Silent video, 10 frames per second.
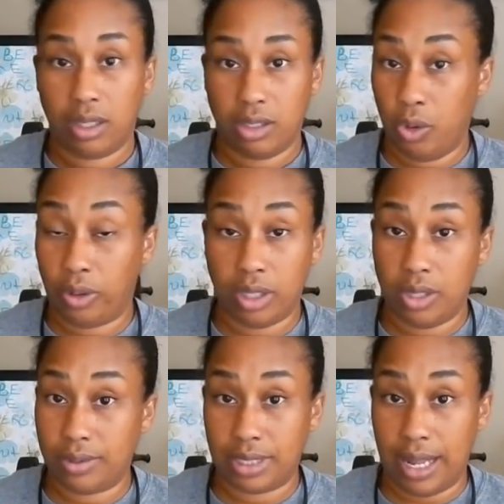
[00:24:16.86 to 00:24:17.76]
you can
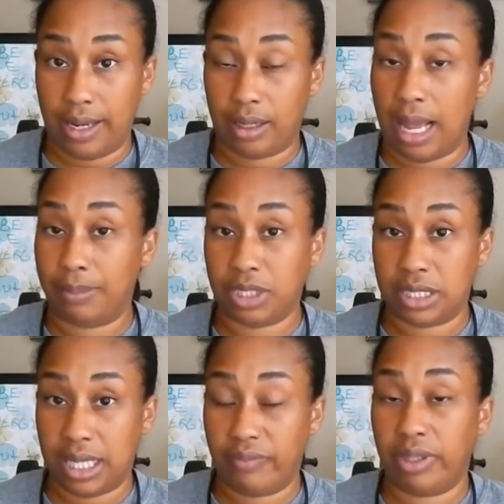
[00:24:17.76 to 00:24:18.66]
use that. I'm
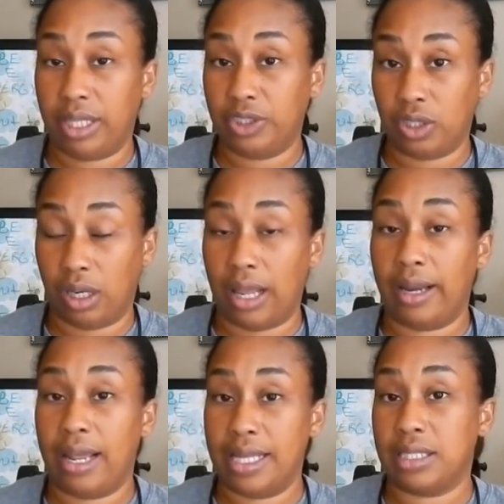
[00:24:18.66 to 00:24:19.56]
just giving the
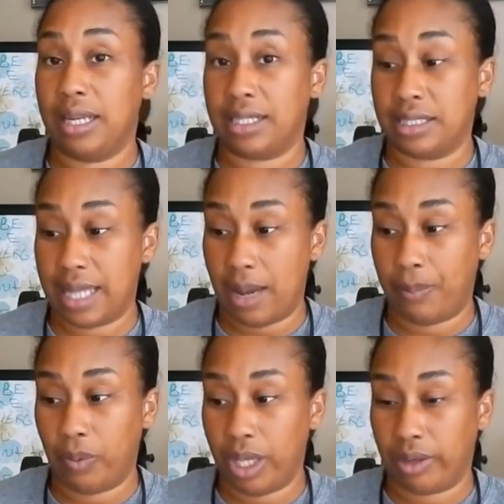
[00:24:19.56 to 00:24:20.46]
Gillette as an
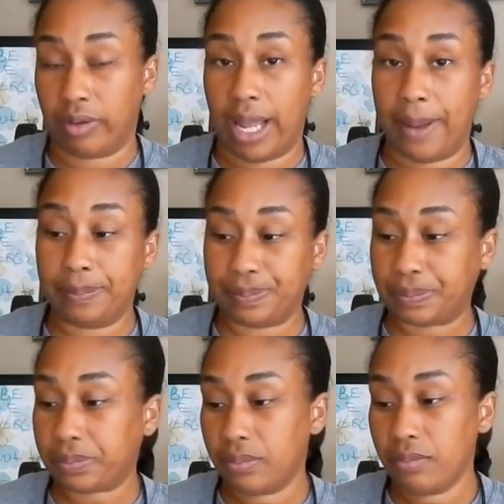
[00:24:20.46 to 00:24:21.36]
example here, okay?
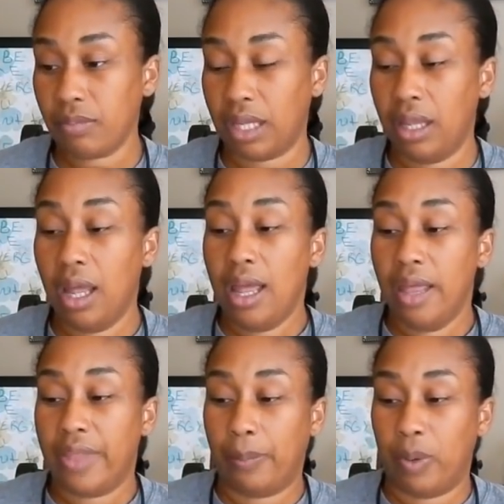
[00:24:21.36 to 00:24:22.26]

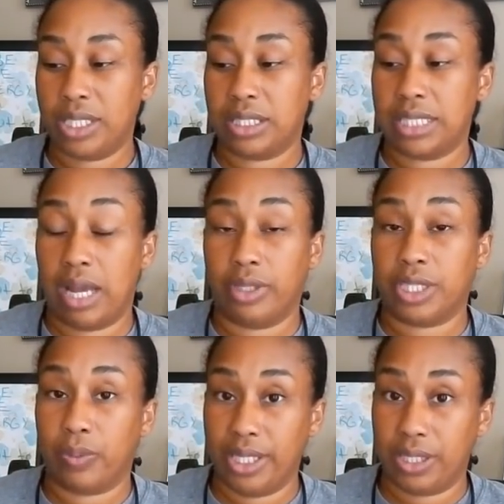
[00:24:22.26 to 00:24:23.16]
That brings us down to
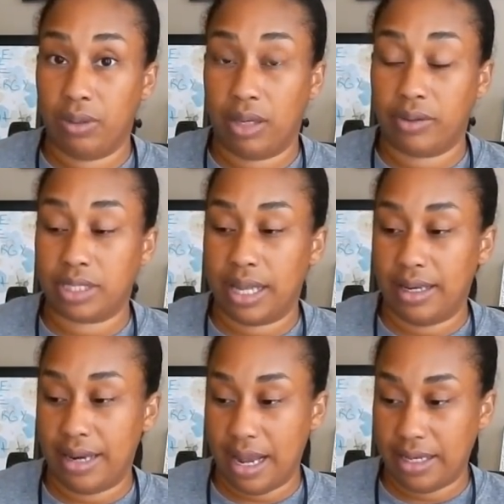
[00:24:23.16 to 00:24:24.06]

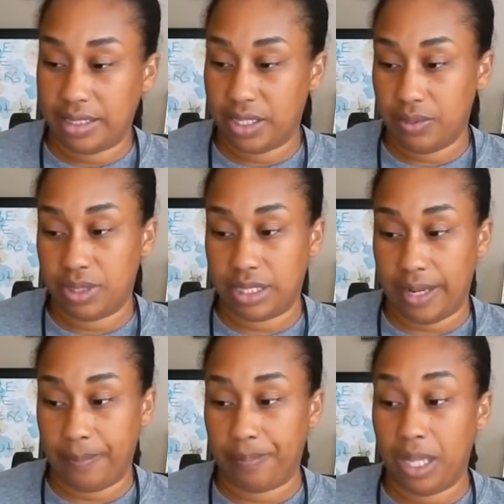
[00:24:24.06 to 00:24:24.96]

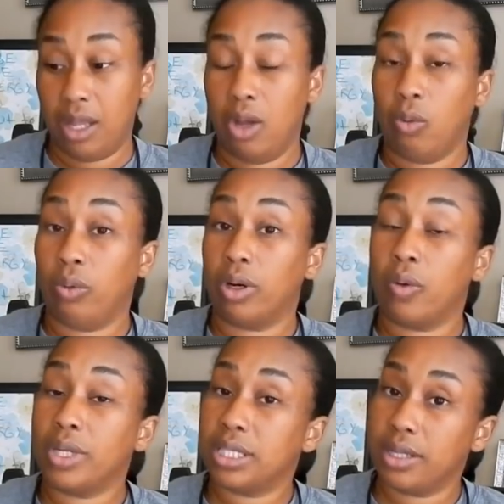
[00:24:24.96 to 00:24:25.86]
$22.92. We're
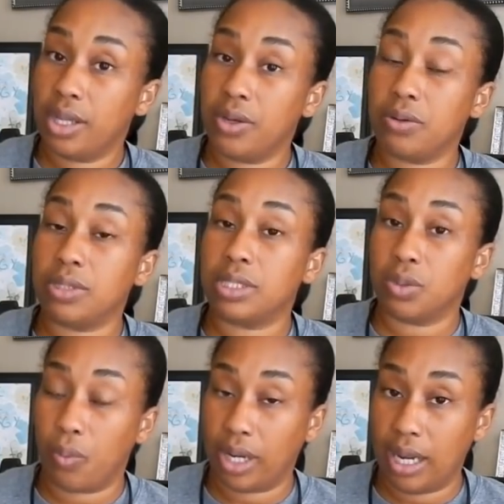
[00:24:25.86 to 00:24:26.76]
going to use
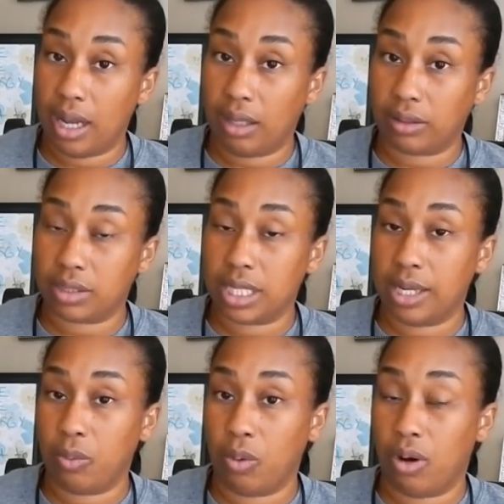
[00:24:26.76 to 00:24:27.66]
$20
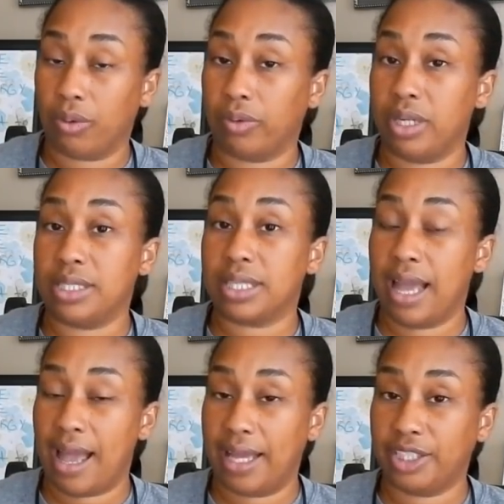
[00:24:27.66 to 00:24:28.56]
in Walgreens
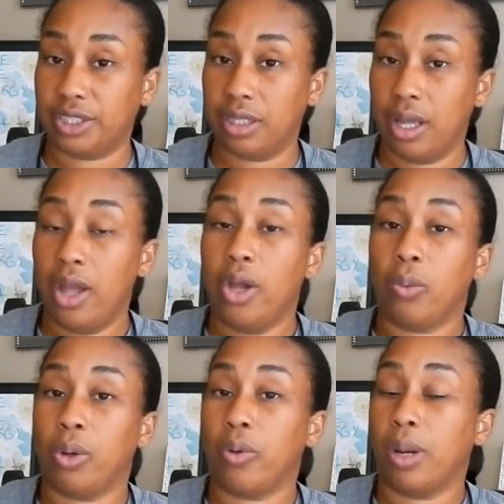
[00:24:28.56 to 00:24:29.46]
cash.
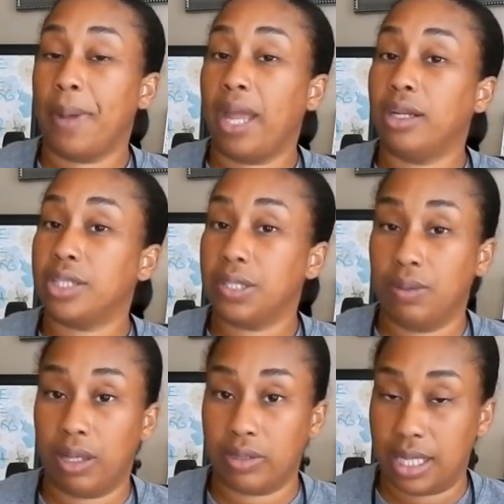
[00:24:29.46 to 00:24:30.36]
We're going to pay the
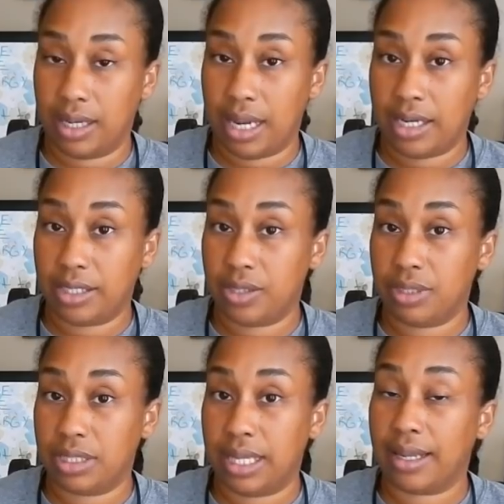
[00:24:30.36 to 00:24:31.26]

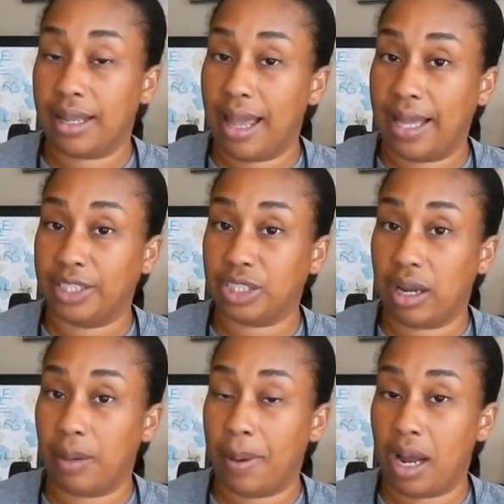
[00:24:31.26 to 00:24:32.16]
$2.92 cash
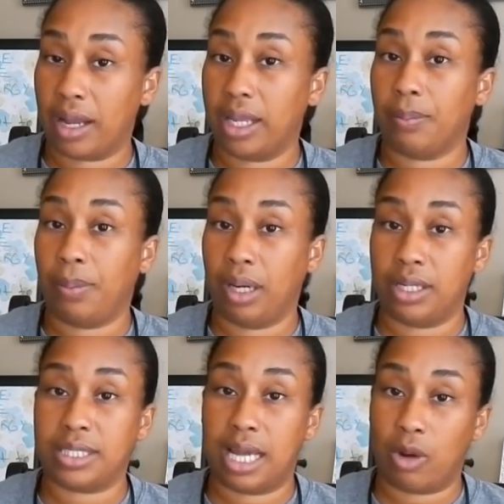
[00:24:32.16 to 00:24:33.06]
out of pocket
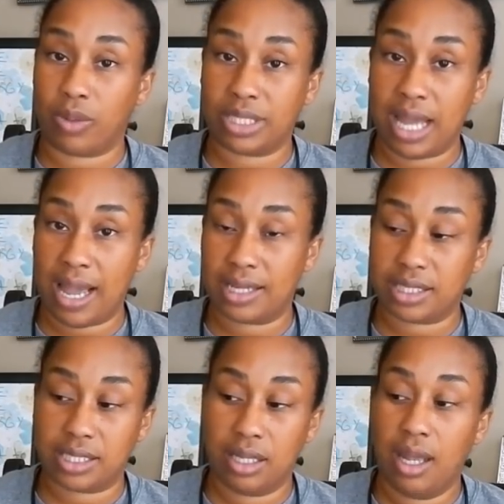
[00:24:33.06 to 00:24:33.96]
plus our
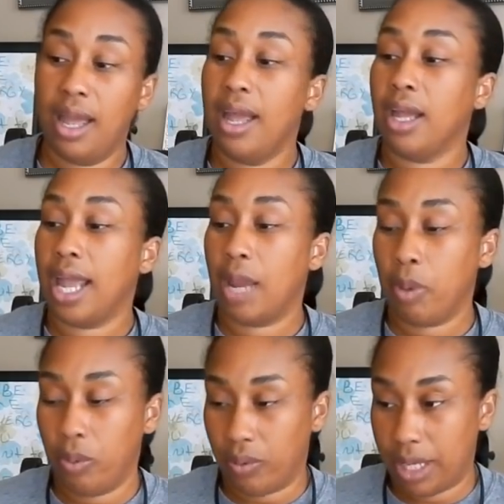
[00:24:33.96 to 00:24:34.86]
tax.
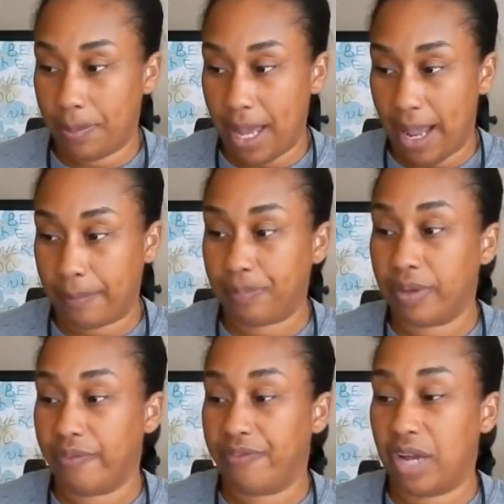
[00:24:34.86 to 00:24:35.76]
And we will get back
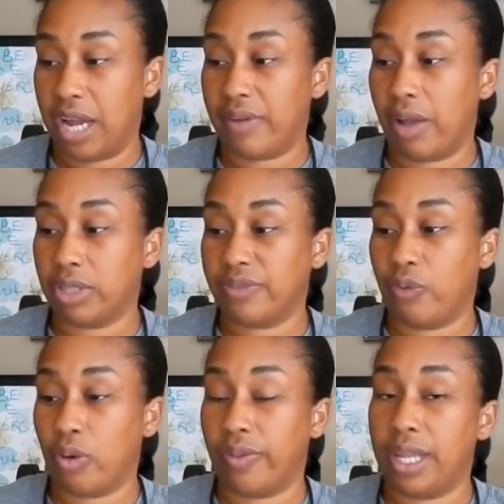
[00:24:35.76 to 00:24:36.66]
$5
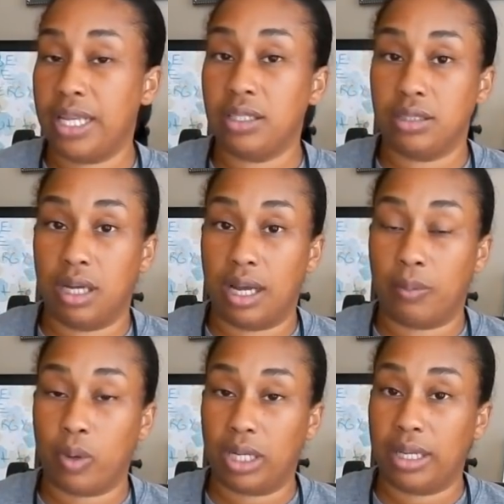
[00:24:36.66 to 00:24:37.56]
for the
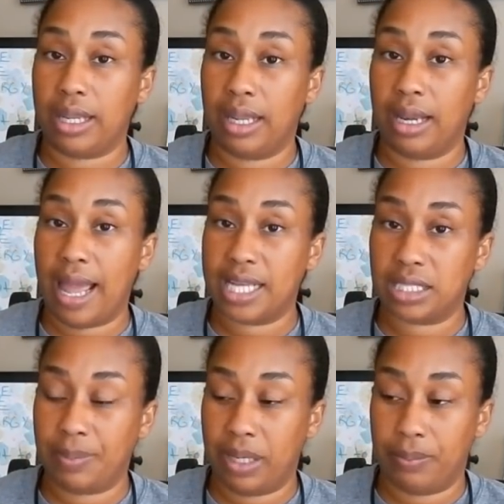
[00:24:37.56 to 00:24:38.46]
weekly
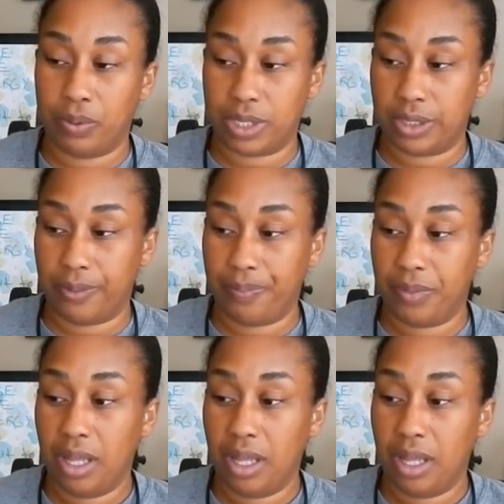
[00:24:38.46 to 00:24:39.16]
in-app spend booster,